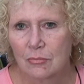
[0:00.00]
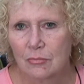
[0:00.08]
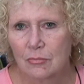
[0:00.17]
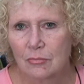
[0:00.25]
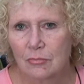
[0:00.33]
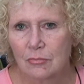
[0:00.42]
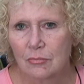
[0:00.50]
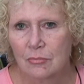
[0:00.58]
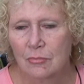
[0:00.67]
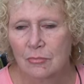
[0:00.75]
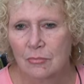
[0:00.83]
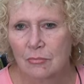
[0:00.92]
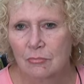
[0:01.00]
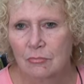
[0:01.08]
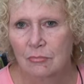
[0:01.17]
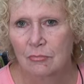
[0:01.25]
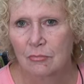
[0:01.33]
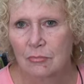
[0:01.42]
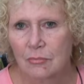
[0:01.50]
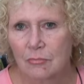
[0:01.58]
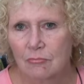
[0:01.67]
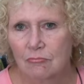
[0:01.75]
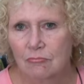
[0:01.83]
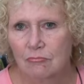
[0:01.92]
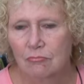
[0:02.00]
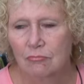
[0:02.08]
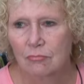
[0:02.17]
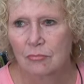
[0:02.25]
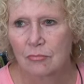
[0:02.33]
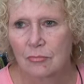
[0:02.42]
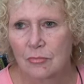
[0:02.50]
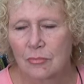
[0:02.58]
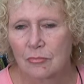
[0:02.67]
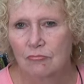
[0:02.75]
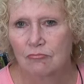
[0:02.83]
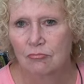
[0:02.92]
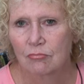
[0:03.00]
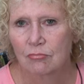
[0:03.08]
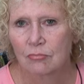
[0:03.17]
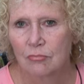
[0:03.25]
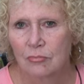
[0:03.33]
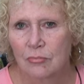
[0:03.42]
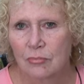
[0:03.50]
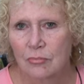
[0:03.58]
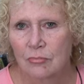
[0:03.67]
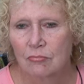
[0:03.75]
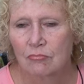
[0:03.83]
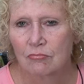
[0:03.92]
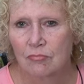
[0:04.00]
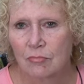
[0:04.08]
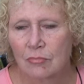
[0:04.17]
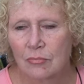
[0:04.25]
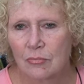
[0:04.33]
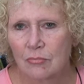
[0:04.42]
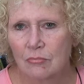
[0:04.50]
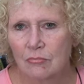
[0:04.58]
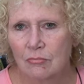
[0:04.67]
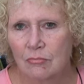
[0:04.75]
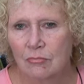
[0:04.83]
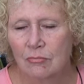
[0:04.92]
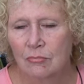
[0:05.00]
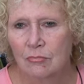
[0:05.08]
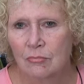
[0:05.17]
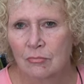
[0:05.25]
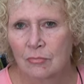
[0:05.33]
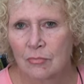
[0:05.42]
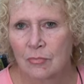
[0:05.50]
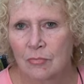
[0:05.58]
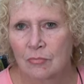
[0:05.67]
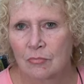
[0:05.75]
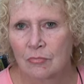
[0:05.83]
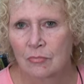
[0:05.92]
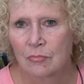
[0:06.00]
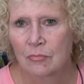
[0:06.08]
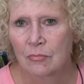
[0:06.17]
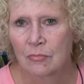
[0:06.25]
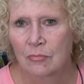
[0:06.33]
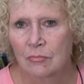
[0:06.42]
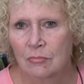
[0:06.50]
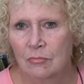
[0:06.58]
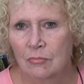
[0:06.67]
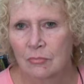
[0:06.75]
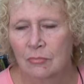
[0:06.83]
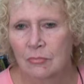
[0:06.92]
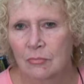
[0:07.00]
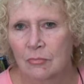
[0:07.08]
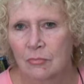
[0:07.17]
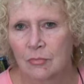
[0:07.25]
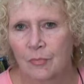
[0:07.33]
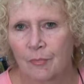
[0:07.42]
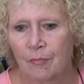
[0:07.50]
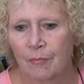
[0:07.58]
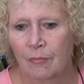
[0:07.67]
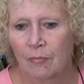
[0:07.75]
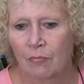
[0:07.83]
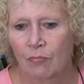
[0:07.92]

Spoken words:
(silent)